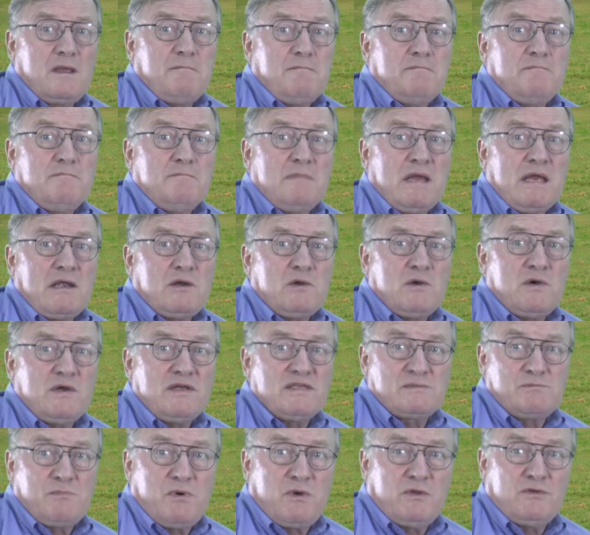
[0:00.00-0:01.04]
Merlot
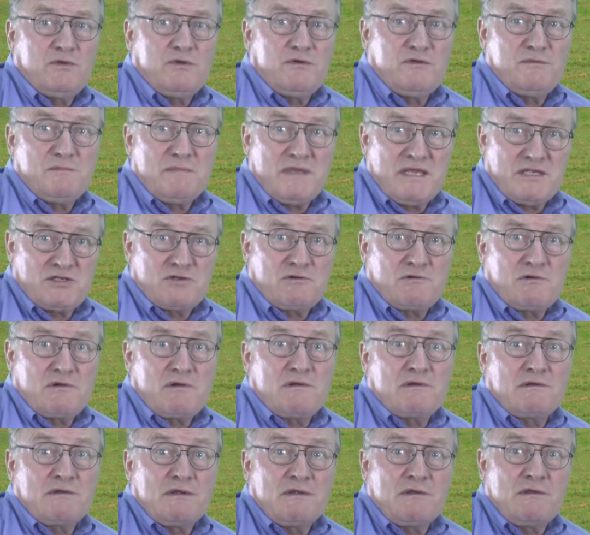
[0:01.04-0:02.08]
is Bordeaux's
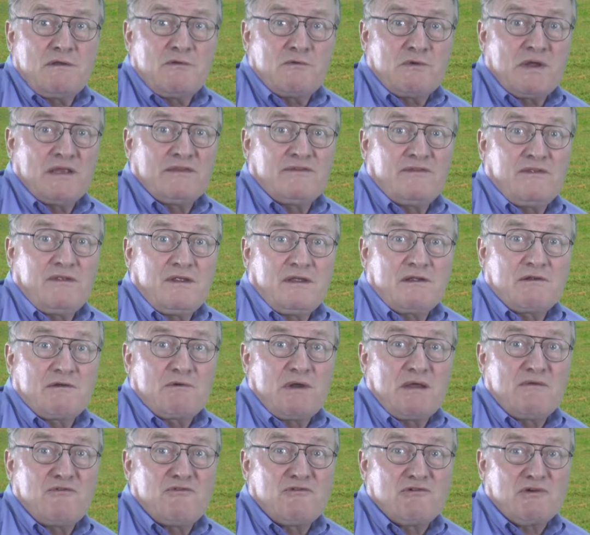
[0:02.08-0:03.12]
major red
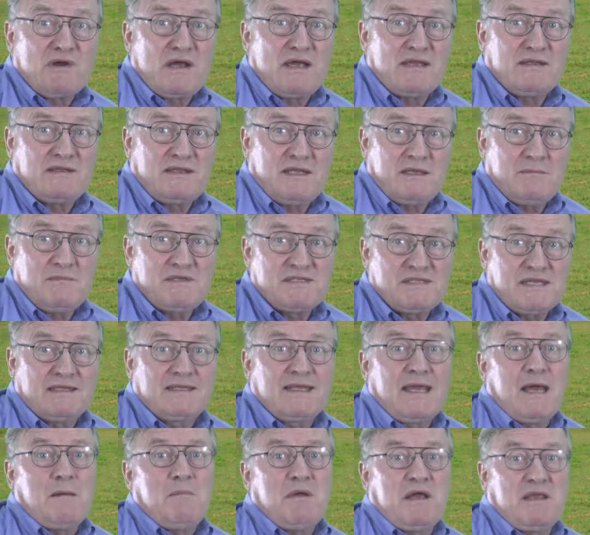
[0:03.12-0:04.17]
grape variety beside
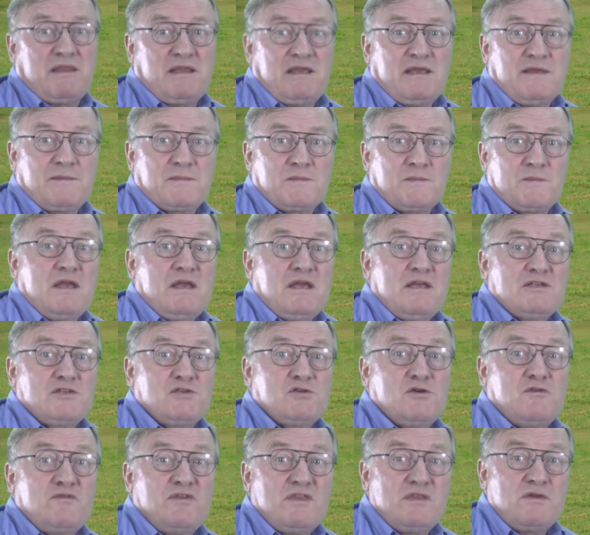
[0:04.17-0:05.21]
Cabernet.
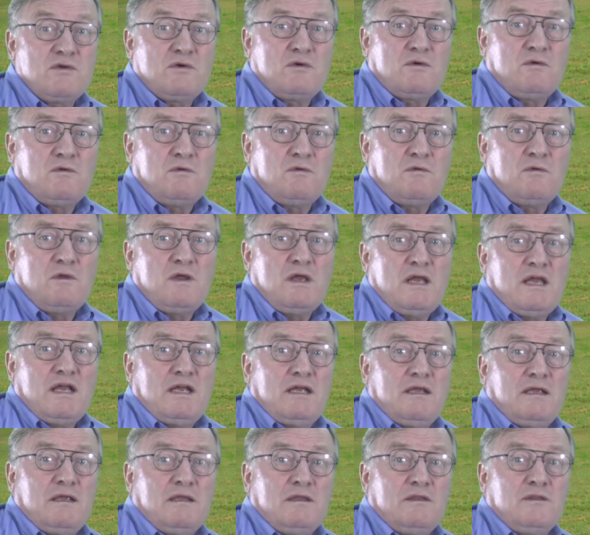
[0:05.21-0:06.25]
Sauvignon
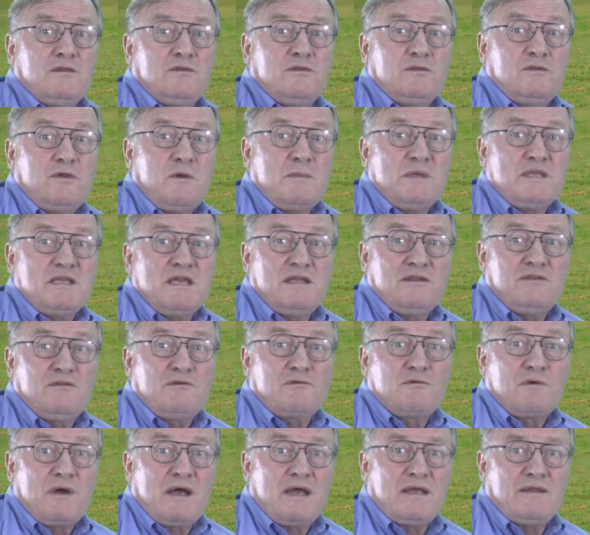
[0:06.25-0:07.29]
dominate
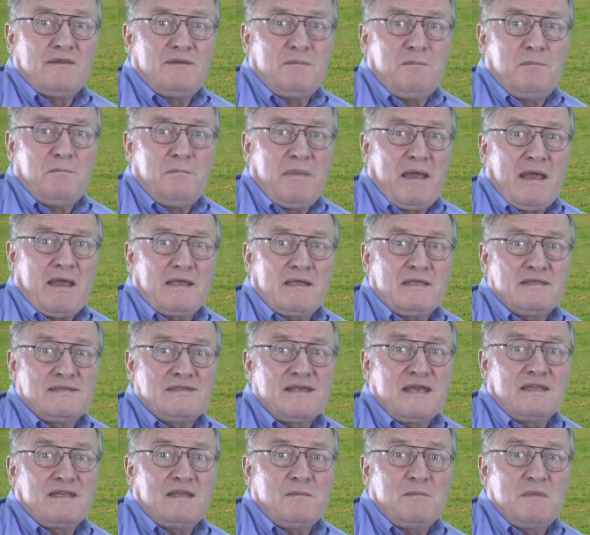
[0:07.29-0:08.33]
the right bank in
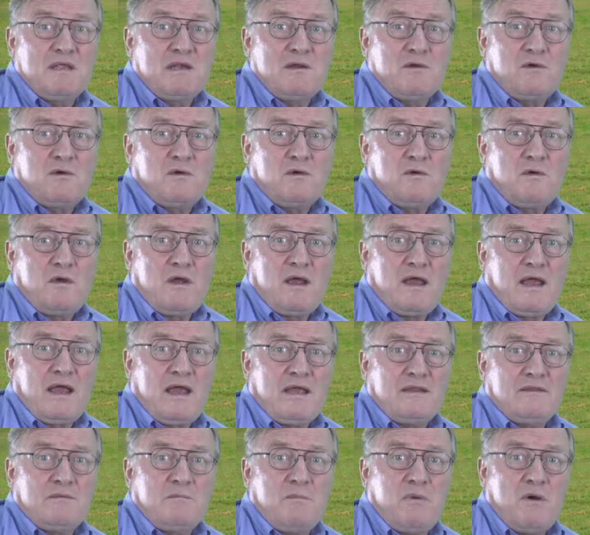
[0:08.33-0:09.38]
Saint-Emilion
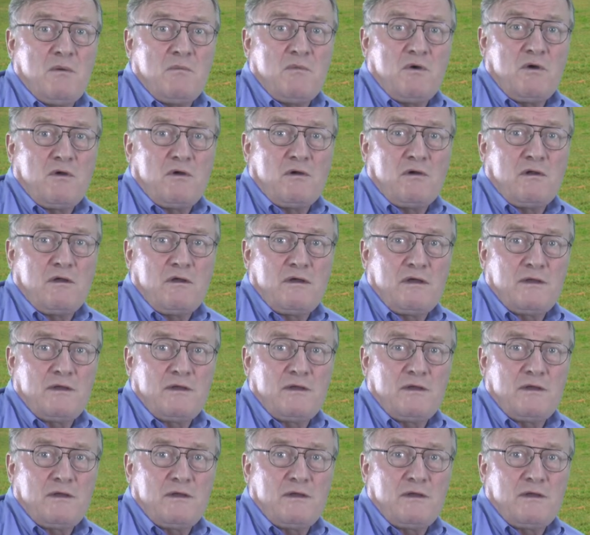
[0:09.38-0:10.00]
and Pomerol.